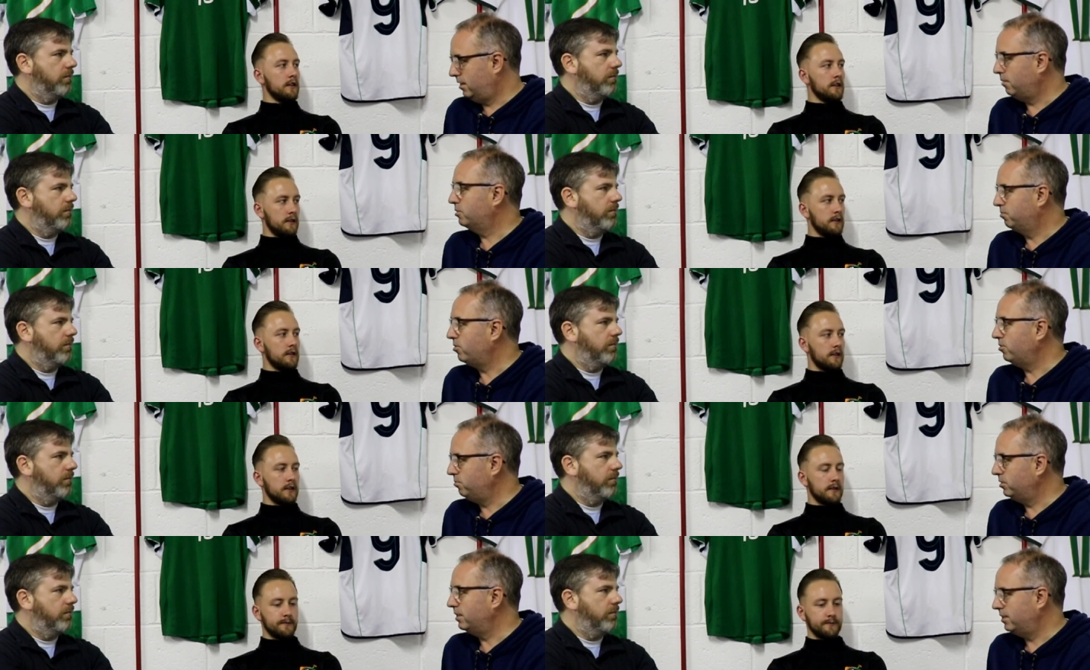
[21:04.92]
Speaker 1: Thomas
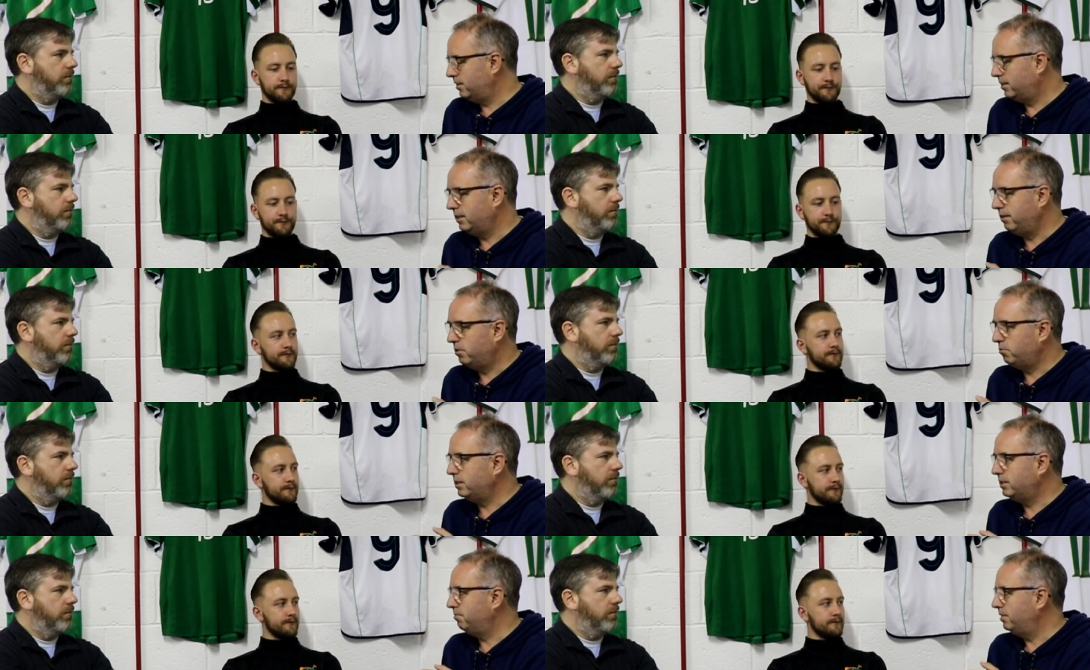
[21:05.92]
Morgan was in the, the team that
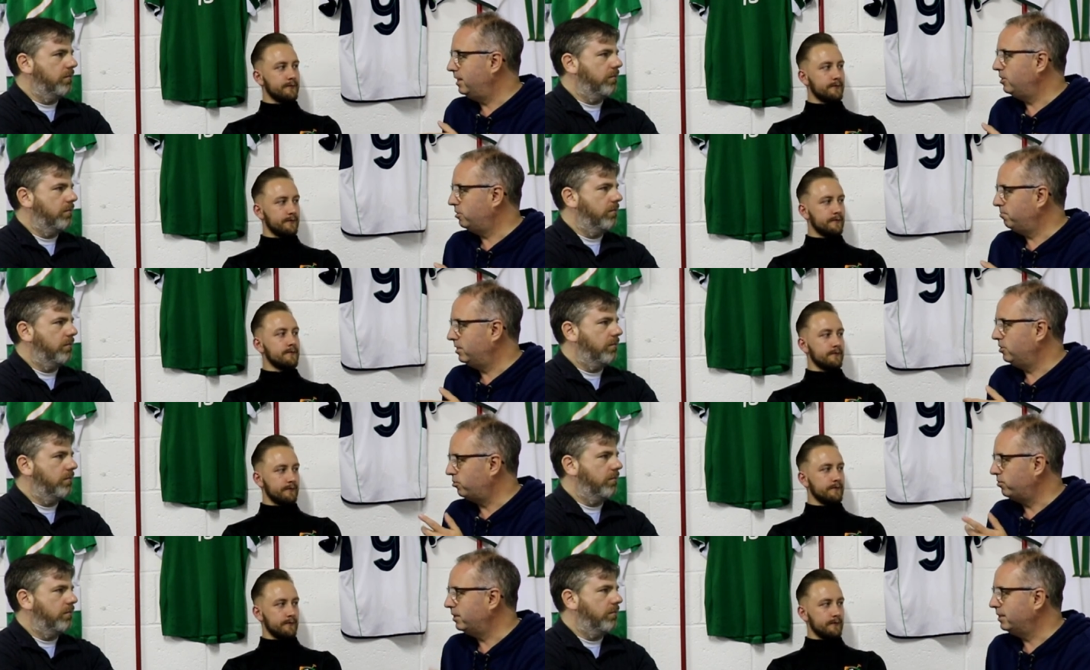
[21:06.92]
went to Malaysia, I'm pretty
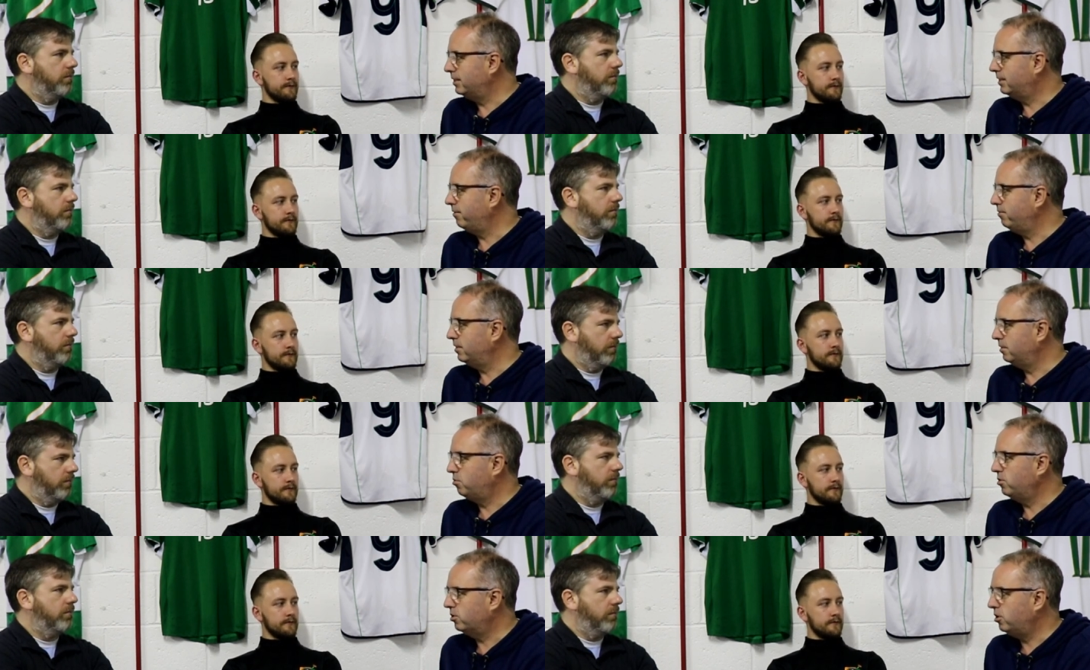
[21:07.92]
sure, in 97 in the
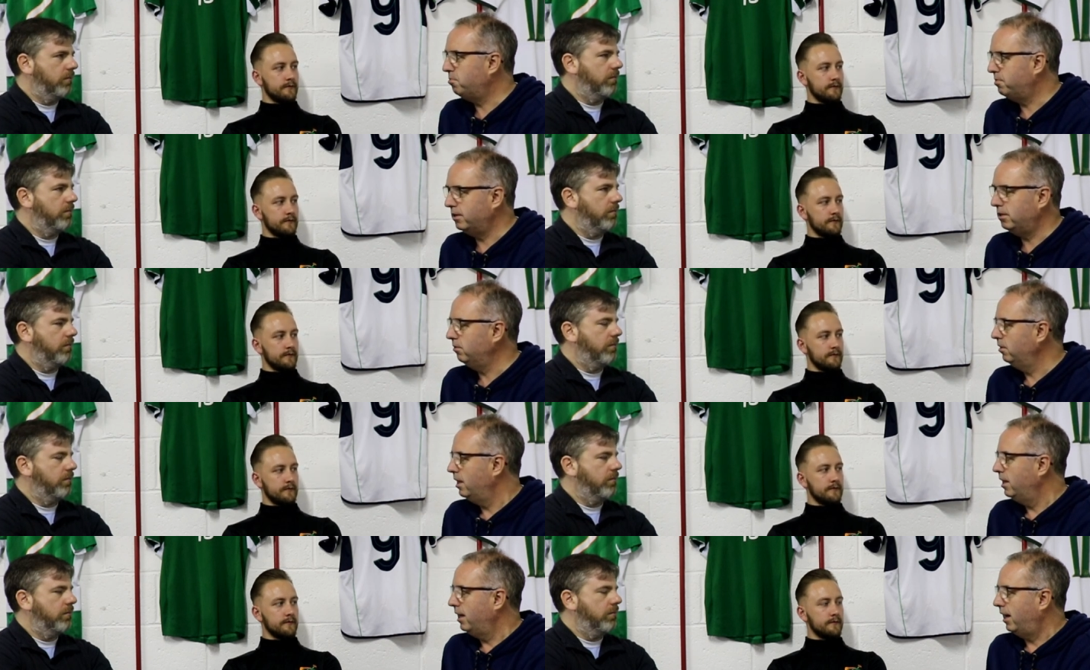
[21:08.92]
World Cup, you know.
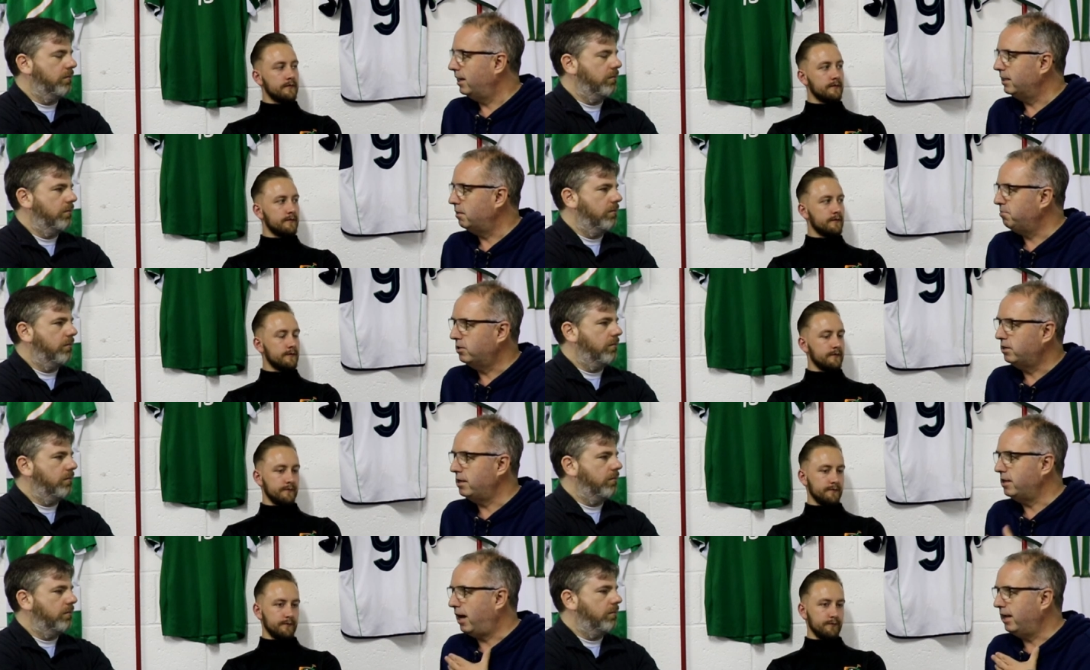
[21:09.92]
And uh, But
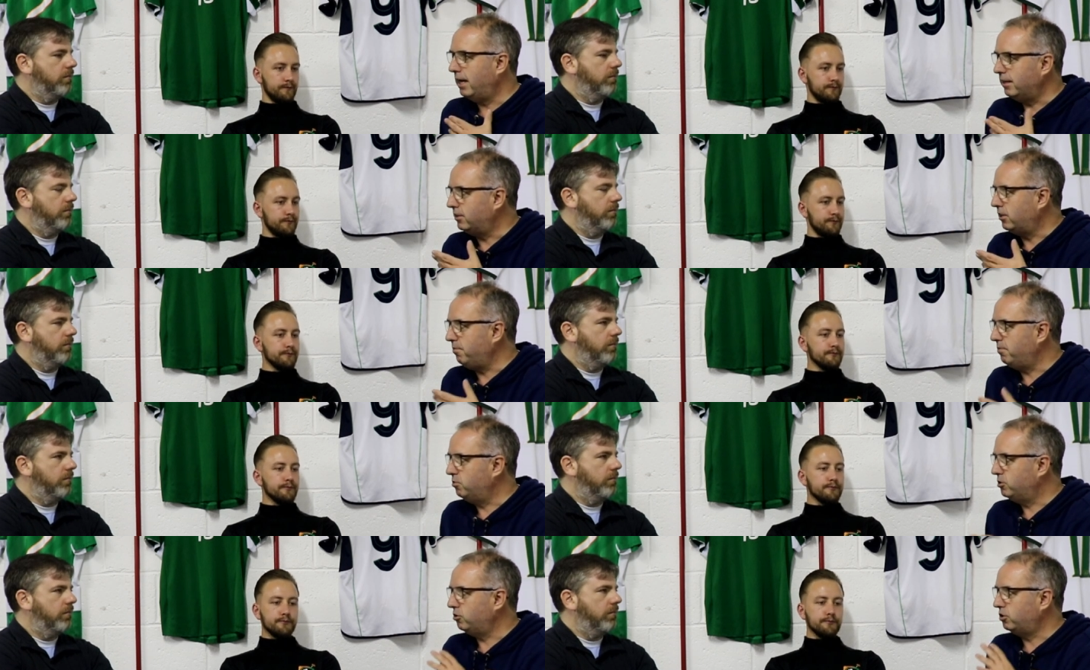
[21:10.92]
at that time, there
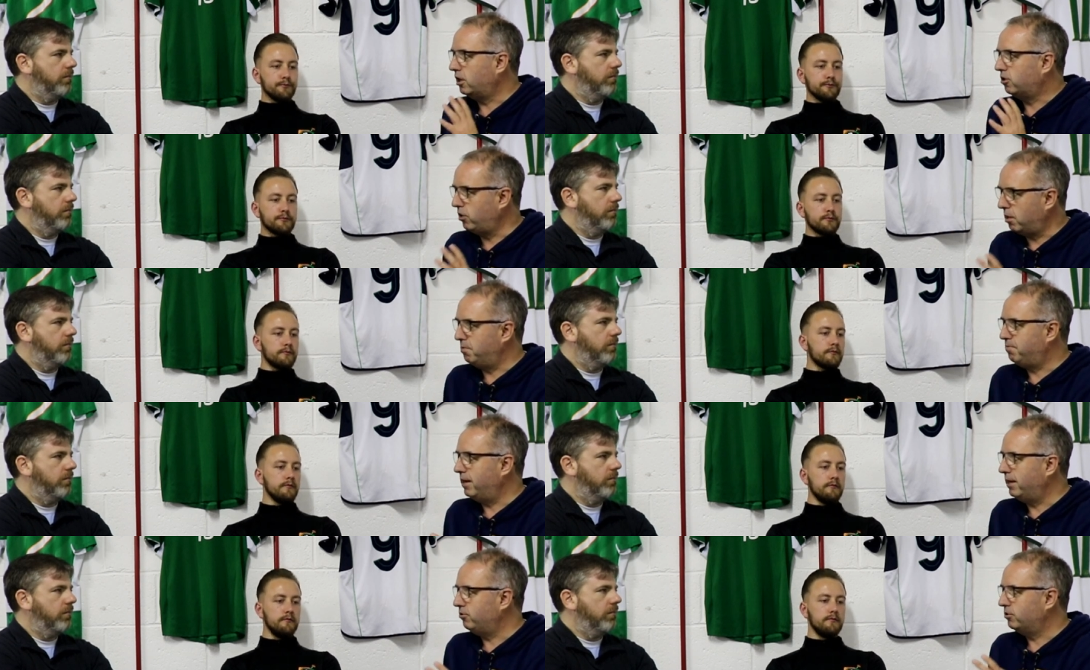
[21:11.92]
was just a crop of
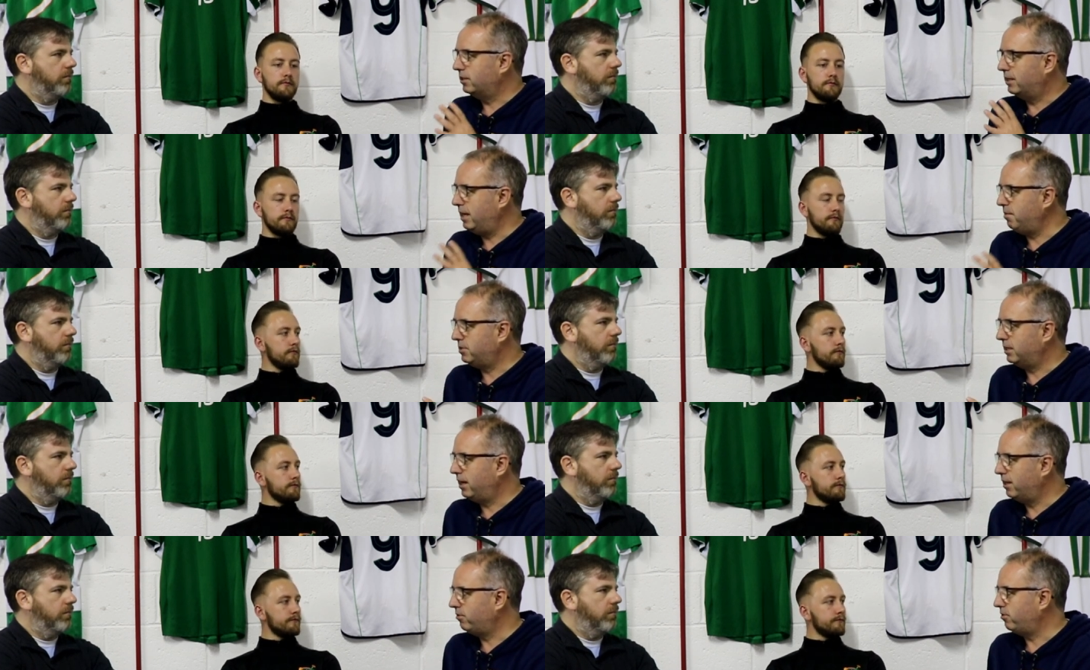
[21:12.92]
players came
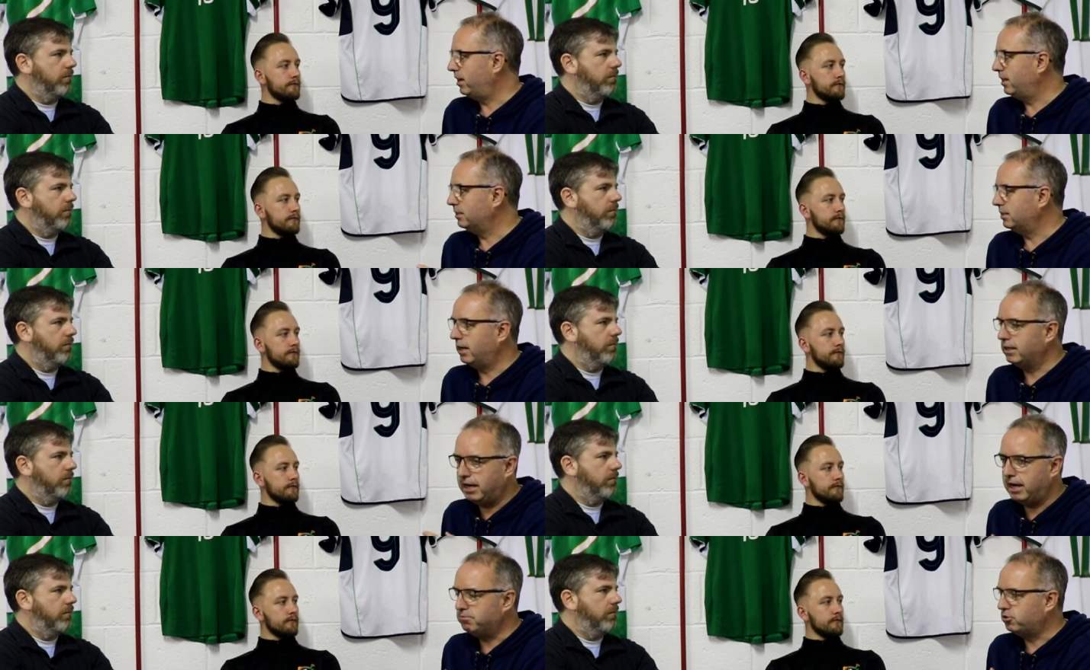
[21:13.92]
together and, and
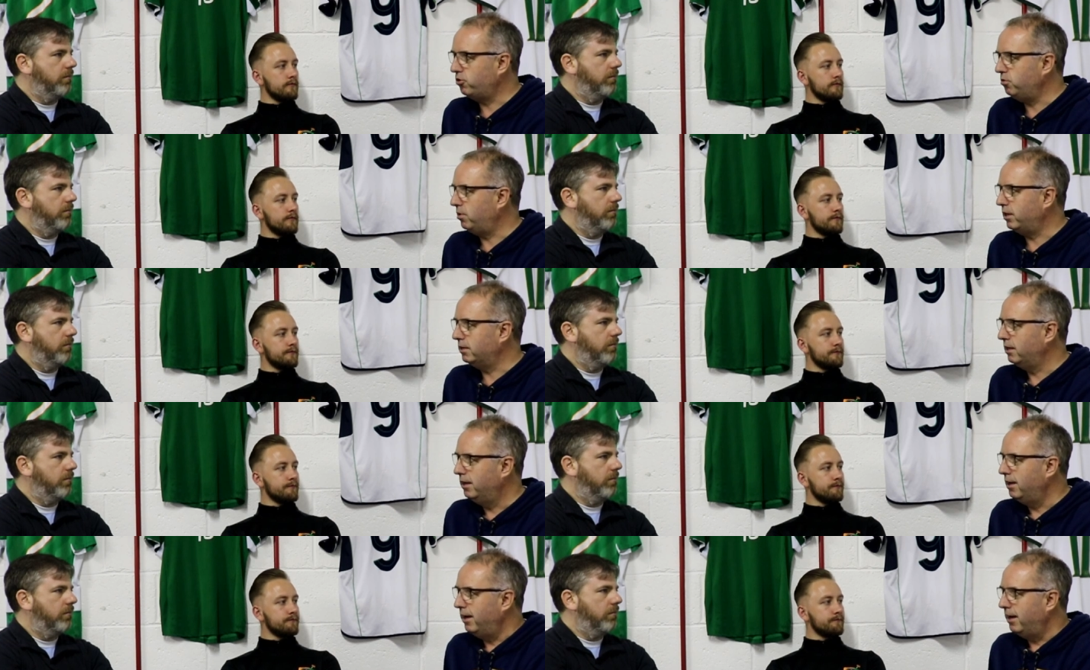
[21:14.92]
came through. And
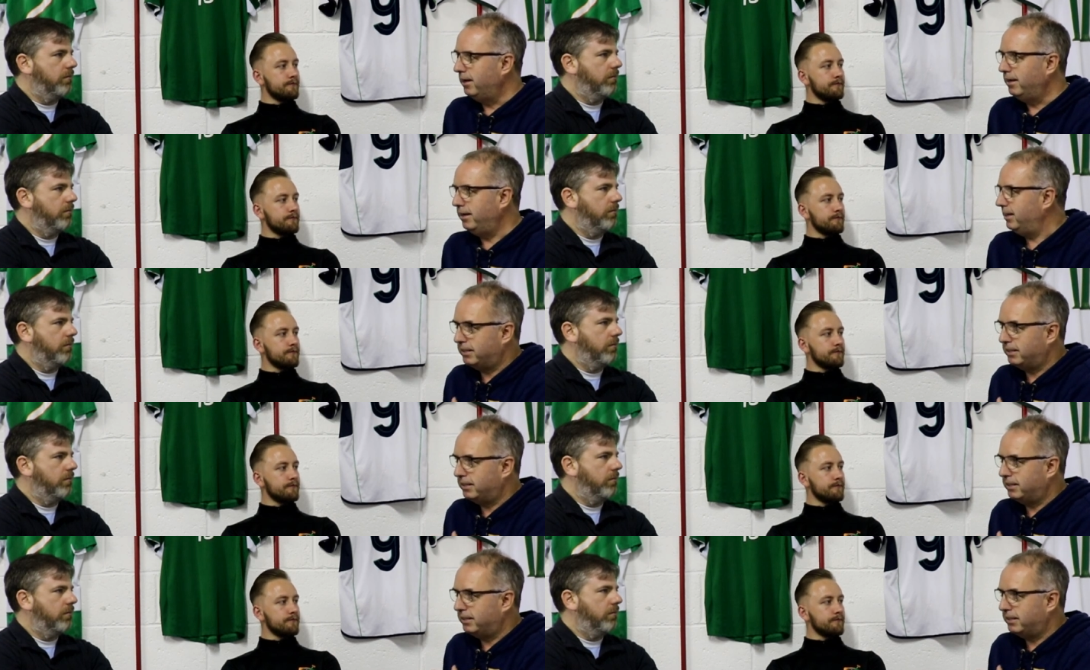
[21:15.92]
it's